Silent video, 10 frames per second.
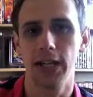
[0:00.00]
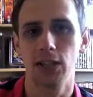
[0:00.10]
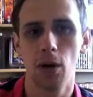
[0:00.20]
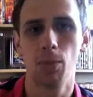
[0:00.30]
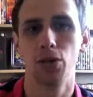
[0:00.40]

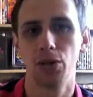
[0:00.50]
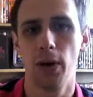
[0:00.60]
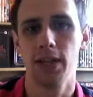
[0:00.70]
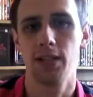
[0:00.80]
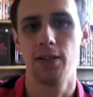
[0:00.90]
It's almost a
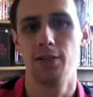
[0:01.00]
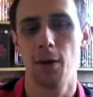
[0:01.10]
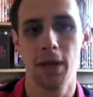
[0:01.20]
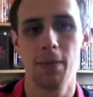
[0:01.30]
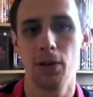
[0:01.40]
Western
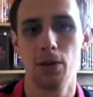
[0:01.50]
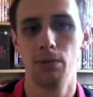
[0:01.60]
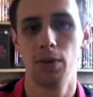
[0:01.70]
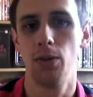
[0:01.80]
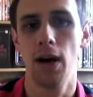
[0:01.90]
for people
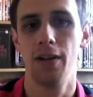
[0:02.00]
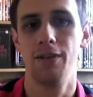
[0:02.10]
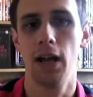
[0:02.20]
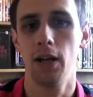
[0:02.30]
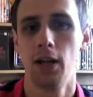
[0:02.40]
who aren't a
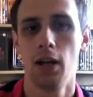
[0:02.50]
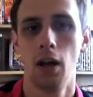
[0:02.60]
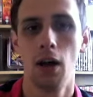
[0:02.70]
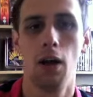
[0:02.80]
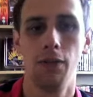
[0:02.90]
fan
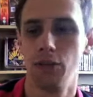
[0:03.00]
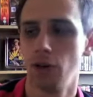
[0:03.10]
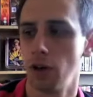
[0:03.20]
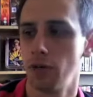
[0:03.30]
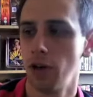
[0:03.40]
of the
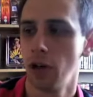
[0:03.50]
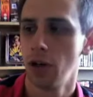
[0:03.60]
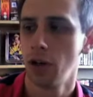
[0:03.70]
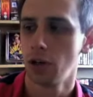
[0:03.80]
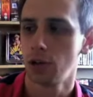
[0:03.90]
genre,
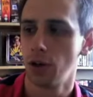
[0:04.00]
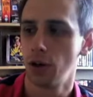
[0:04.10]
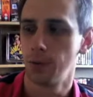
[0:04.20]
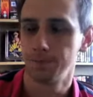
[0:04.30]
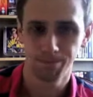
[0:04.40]

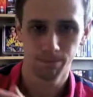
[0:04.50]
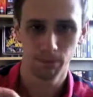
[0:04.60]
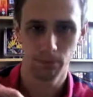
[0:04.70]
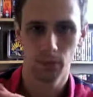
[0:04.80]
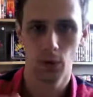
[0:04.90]
so
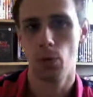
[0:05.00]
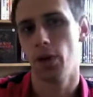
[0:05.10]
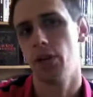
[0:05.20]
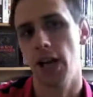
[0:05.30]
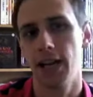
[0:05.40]

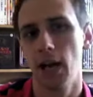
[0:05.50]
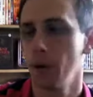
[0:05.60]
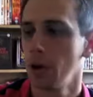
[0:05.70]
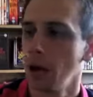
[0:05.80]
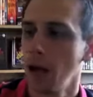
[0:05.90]
worth checking out.